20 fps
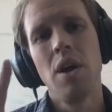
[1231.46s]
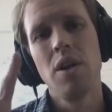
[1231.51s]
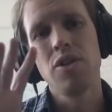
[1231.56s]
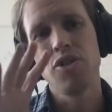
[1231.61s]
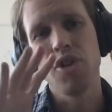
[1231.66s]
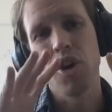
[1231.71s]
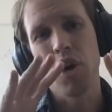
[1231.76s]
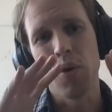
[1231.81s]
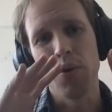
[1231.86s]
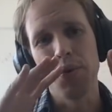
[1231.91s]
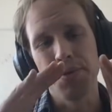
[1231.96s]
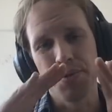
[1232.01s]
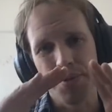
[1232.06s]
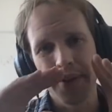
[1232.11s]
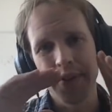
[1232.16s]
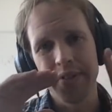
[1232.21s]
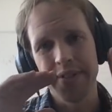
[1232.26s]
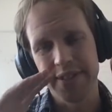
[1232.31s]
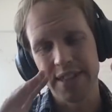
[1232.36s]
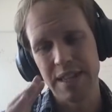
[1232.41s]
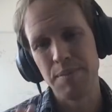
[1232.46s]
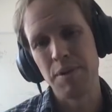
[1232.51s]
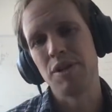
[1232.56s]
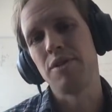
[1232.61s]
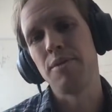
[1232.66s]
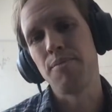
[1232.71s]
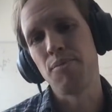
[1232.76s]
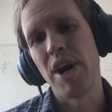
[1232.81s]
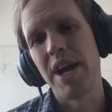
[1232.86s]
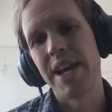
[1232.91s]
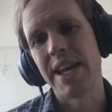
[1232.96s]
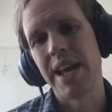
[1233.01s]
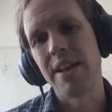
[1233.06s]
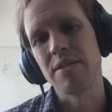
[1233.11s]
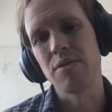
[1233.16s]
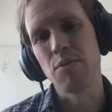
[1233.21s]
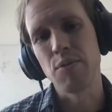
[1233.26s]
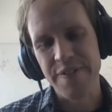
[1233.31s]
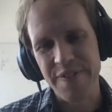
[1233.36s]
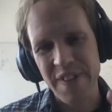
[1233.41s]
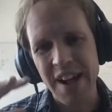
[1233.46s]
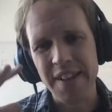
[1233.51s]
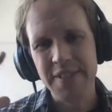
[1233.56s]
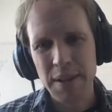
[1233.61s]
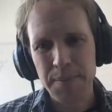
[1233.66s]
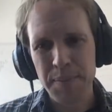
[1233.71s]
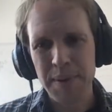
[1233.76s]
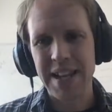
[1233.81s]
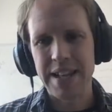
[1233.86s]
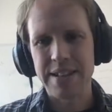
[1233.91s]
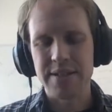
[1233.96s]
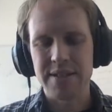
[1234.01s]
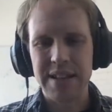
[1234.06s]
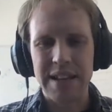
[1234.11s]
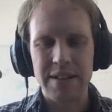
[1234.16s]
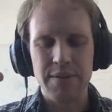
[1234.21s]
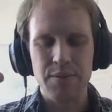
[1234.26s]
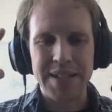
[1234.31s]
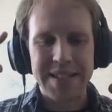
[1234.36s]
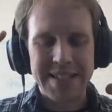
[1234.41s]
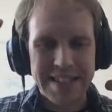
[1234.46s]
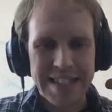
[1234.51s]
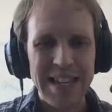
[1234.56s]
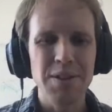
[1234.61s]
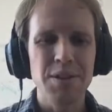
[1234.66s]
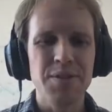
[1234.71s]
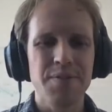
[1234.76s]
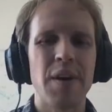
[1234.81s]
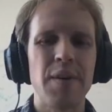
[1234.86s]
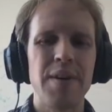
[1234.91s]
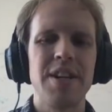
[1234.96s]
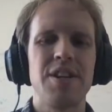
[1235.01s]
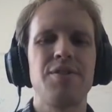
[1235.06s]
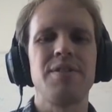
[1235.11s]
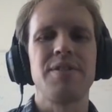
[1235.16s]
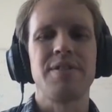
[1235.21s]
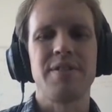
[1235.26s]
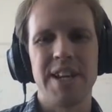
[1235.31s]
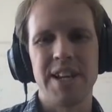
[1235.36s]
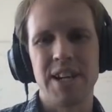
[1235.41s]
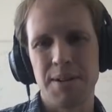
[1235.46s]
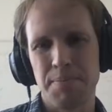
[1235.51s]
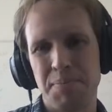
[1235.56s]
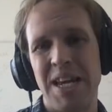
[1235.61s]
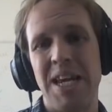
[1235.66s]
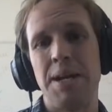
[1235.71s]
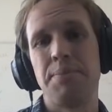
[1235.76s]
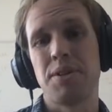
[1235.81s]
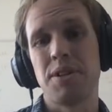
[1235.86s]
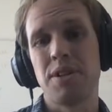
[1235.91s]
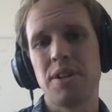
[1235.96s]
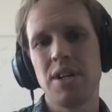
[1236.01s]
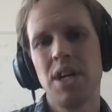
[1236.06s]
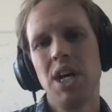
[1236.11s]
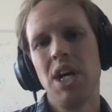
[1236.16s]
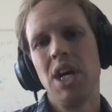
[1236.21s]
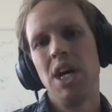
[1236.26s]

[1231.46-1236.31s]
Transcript: those symmetry breaking. So we found something it seems very interesting on paper.